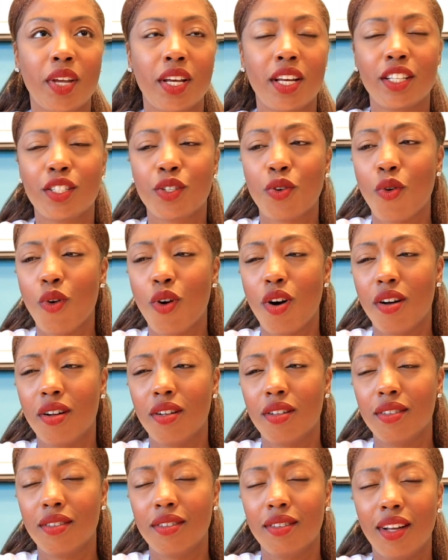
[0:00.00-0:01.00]
it's
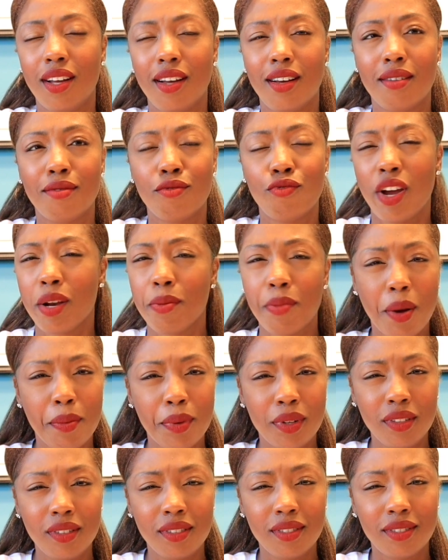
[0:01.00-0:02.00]
called
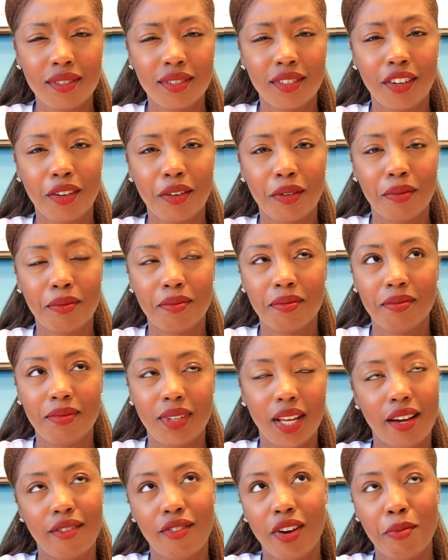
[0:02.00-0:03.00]
Redbubble,
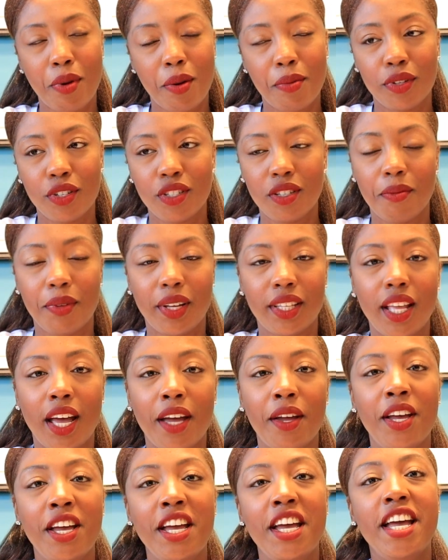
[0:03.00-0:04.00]
Redbubble or something like
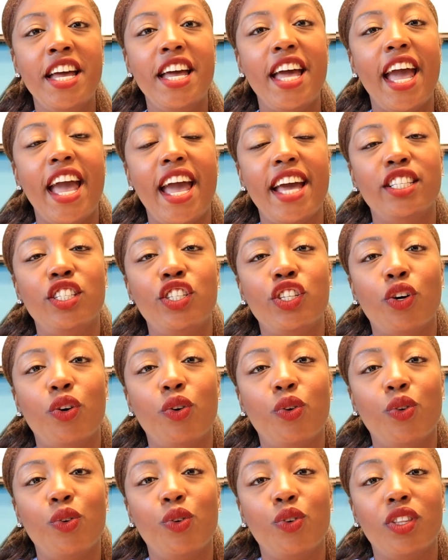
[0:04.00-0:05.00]
that. And
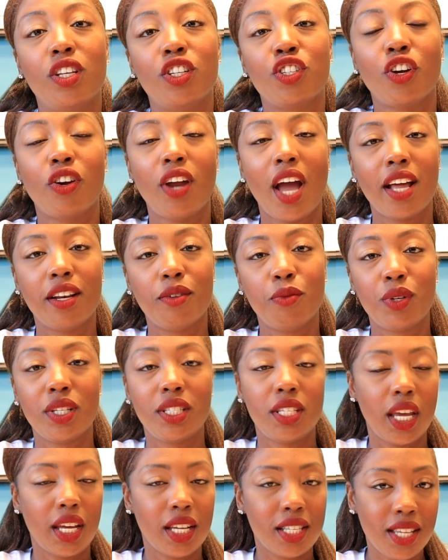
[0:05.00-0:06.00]
so the shirt was
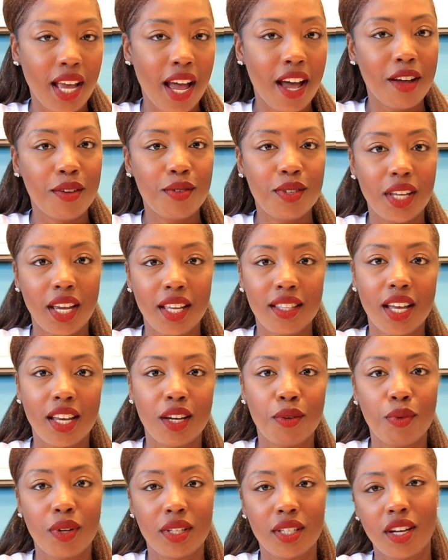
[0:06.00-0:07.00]
taken down saying that
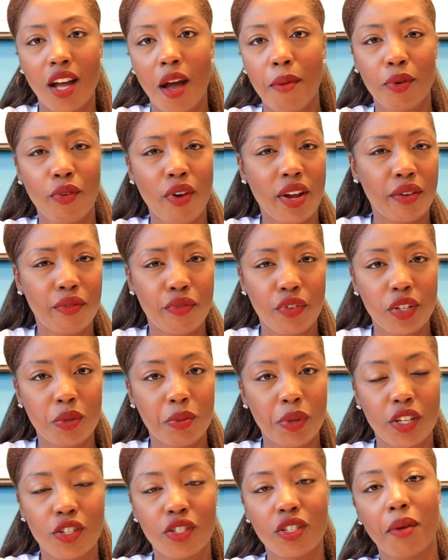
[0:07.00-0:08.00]
it was a copyright
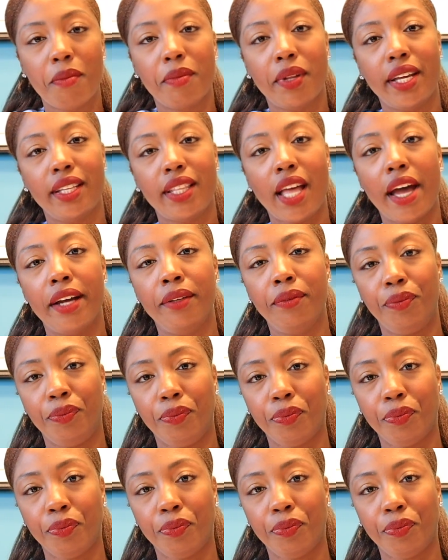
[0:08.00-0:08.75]
infringement or something like that.